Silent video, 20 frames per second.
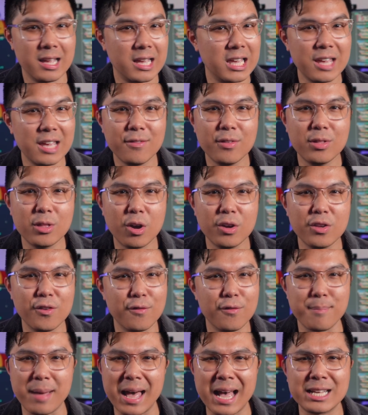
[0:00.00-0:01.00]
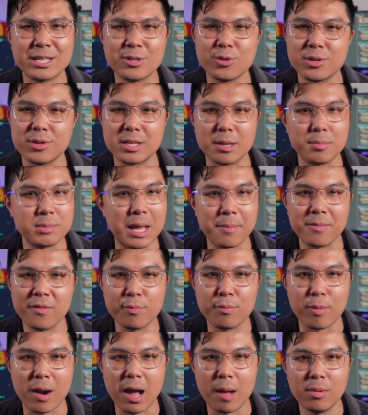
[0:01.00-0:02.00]
Even though you've mastered some type
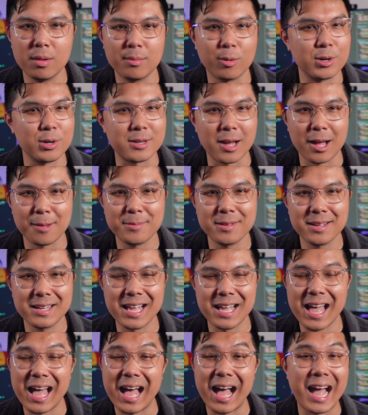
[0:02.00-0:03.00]
of problem or topic,